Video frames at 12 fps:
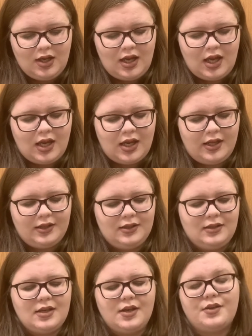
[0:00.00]
and
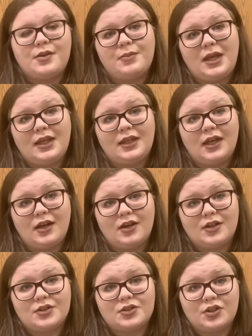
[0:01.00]
the main
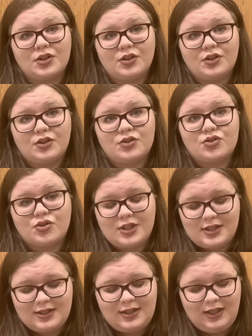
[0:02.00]
character
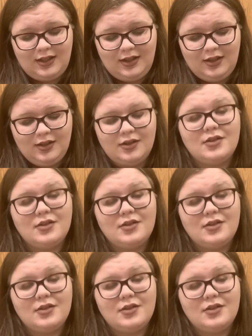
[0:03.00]
Tristan.